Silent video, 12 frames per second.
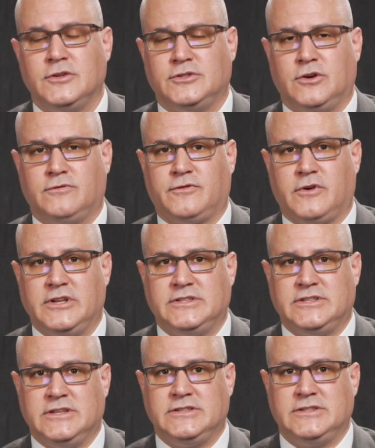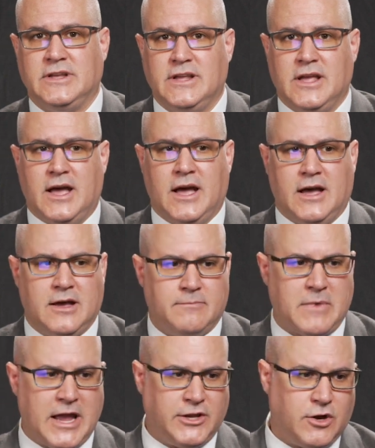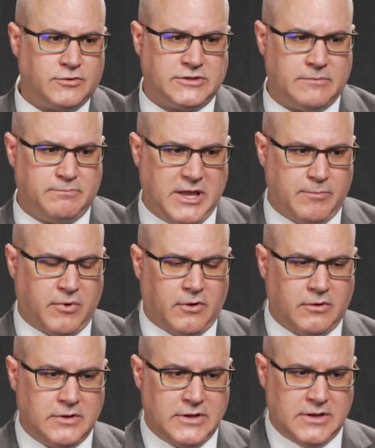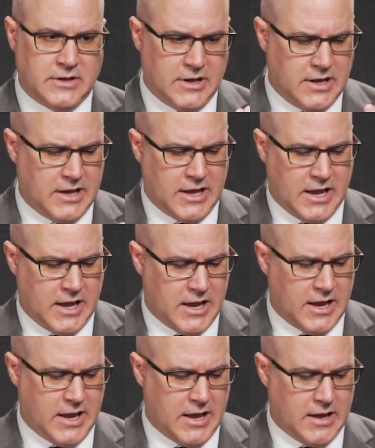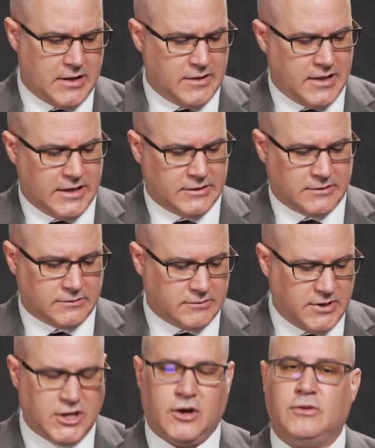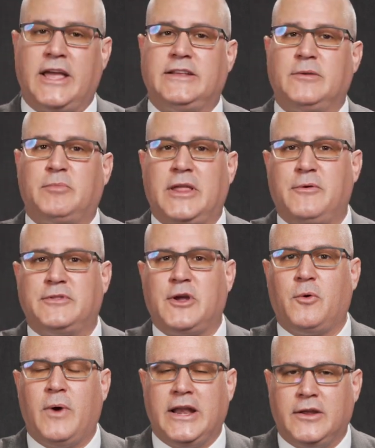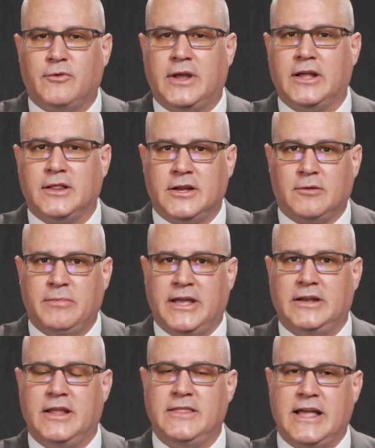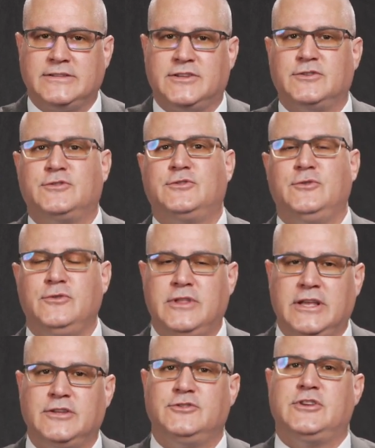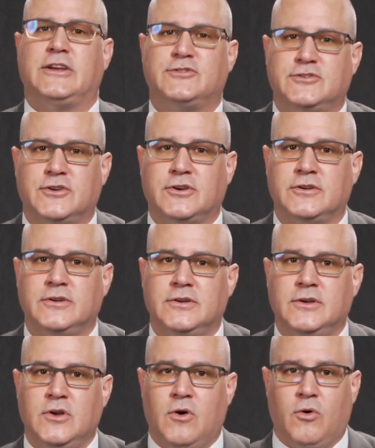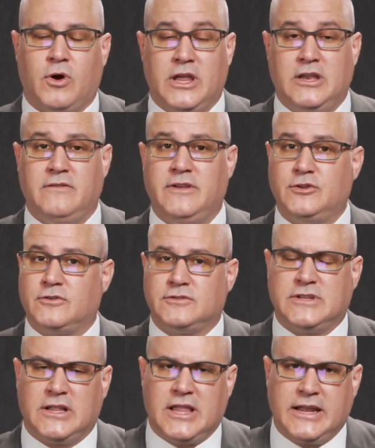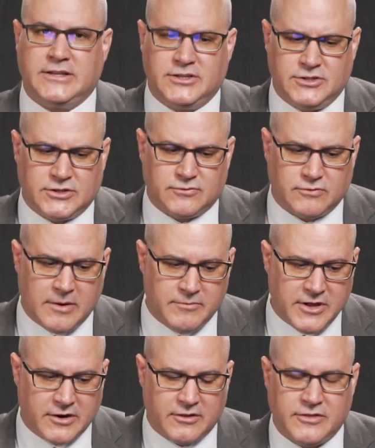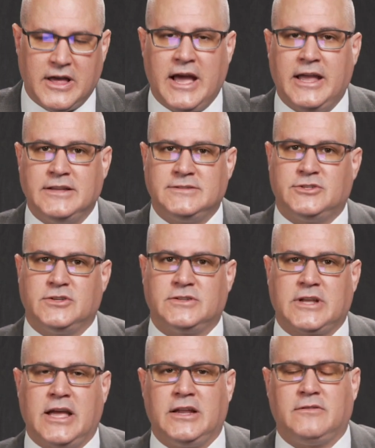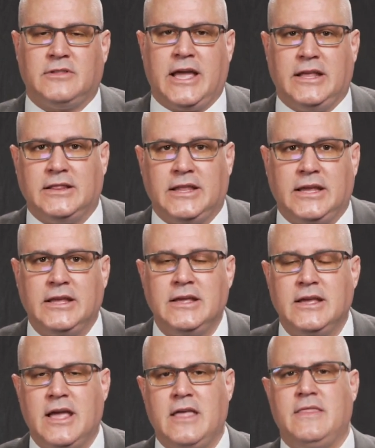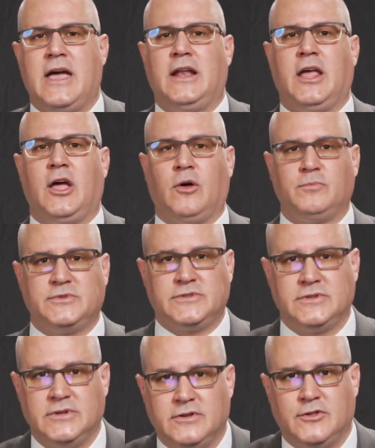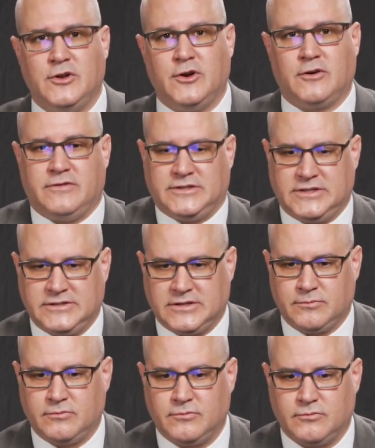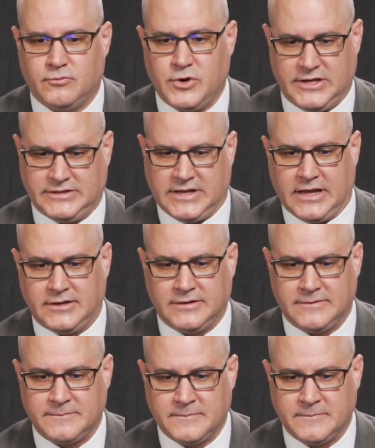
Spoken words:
So for instance, I know some people that like to play with their wedding ring a little bit, and that's a soothing gesture. Or individuals that like to just rub their thighs just kind of lightly, and that helps the nervous system reset.